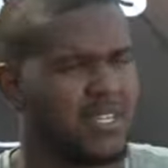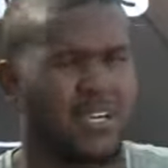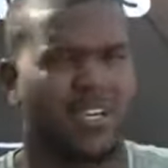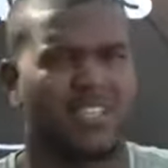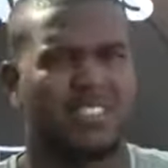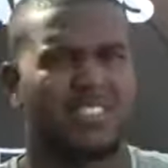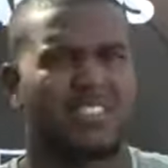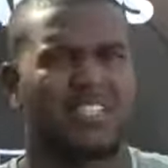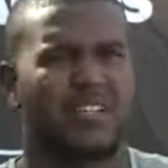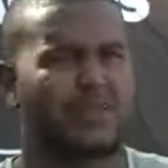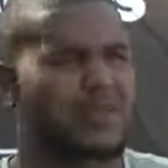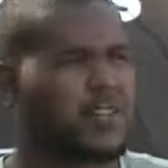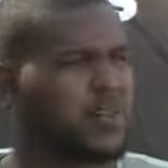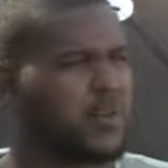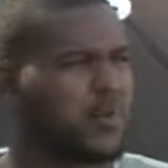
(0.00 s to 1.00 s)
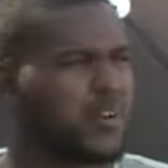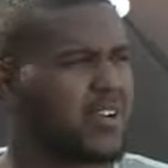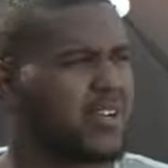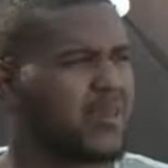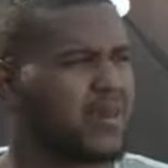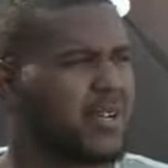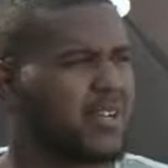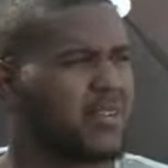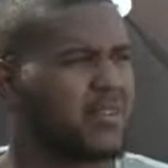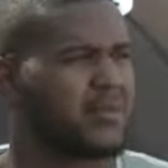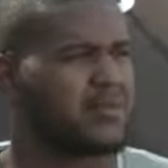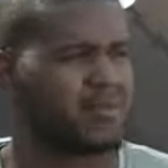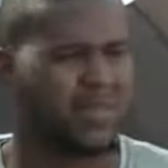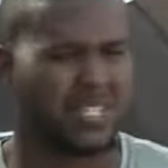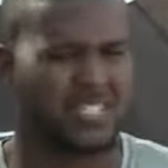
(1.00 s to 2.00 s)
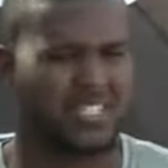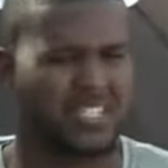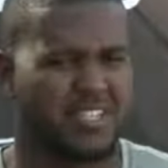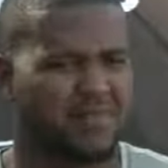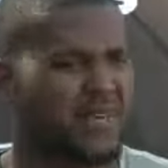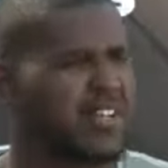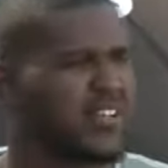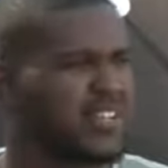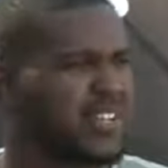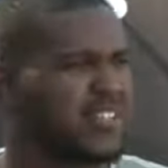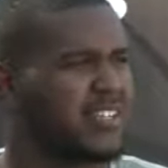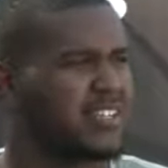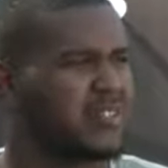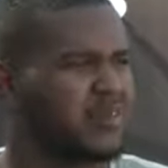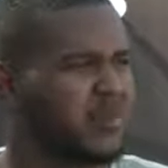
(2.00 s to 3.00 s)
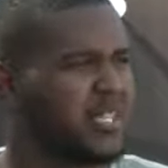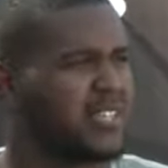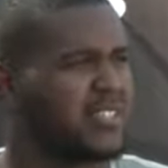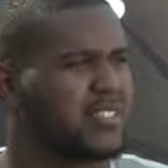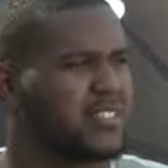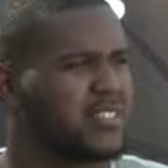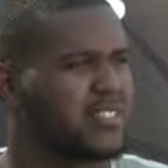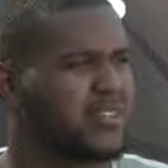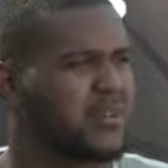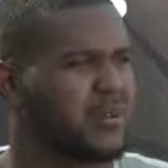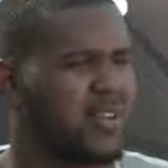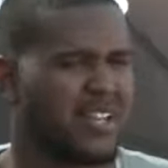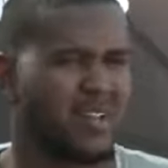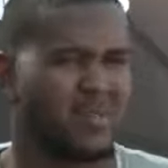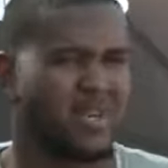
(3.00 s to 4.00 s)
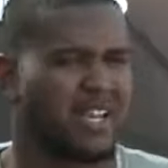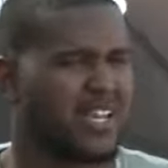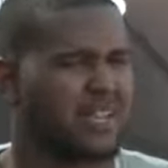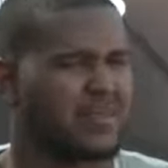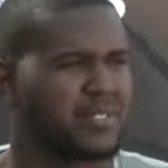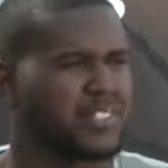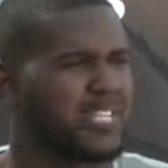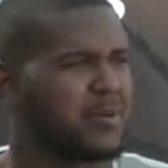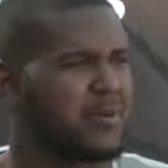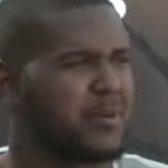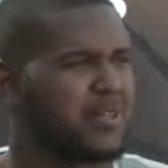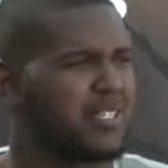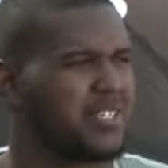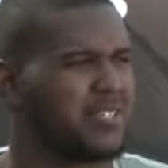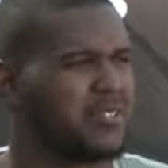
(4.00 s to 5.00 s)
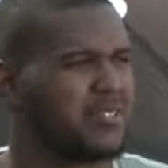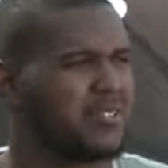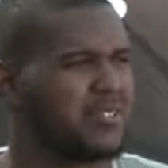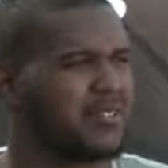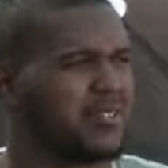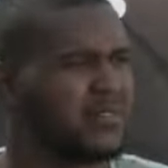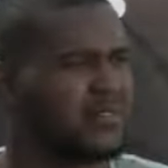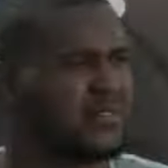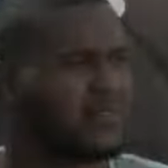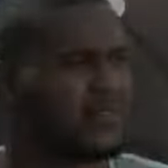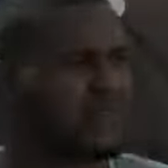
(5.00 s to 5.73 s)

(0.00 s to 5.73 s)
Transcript: Uh, just that I'm here to work and I'm here to make the team better and get us some wins. So any way I can help the team, I'm willing to do it.